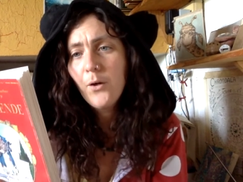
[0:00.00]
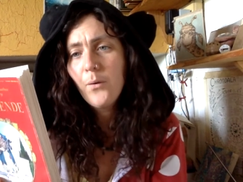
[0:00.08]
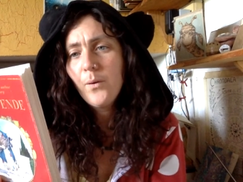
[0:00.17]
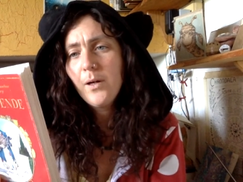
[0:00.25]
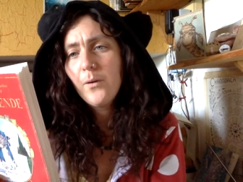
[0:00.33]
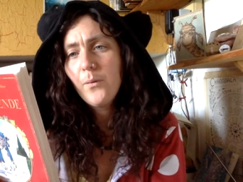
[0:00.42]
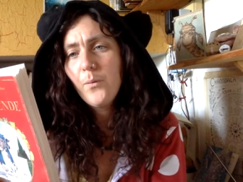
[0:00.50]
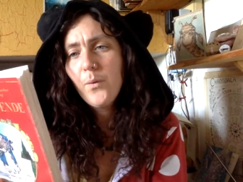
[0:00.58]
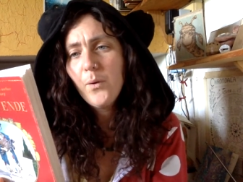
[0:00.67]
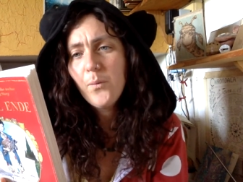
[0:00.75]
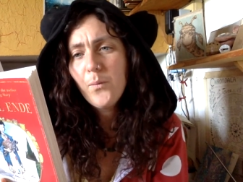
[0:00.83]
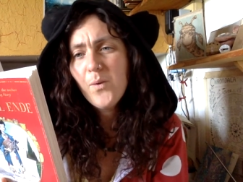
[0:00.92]
What,
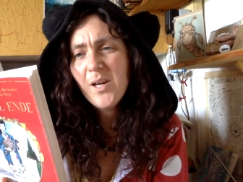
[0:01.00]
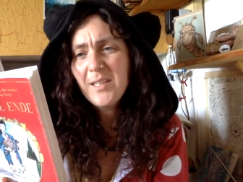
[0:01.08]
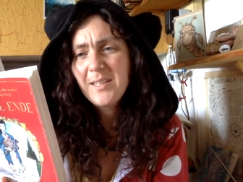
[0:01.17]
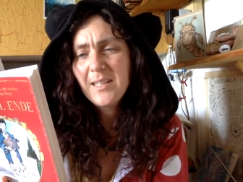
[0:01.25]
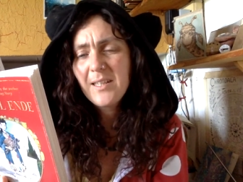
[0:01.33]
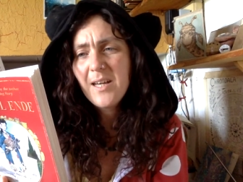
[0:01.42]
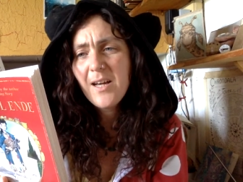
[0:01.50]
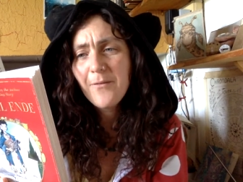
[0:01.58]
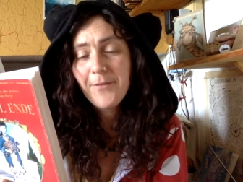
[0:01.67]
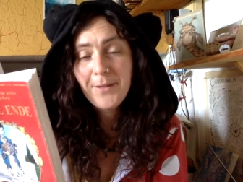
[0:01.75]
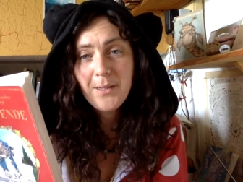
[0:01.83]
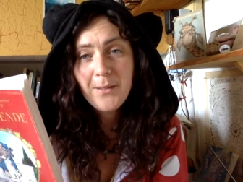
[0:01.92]
what, what on
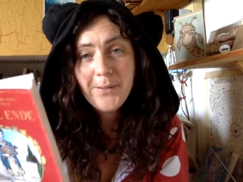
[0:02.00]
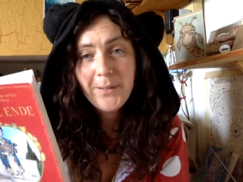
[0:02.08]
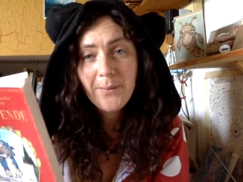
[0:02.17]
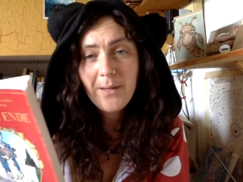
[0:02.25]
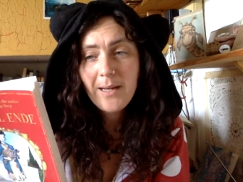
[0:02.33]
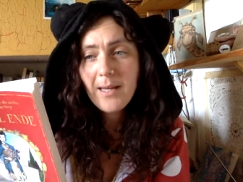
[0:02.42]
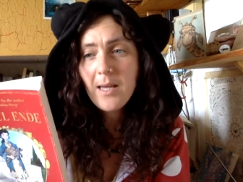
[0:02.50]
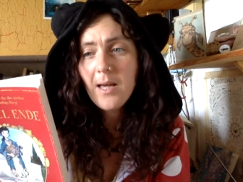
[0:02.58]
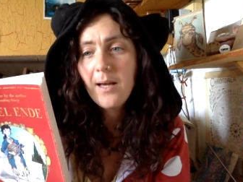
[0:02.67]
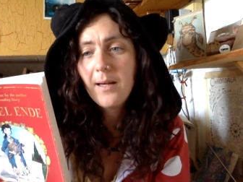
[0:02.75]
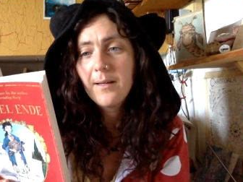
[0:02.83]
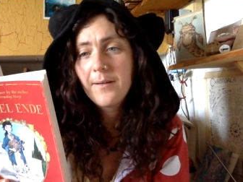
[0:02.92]
earth are you doing
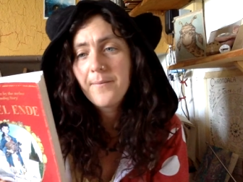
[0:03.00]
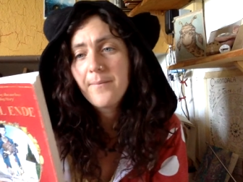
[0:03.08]
here?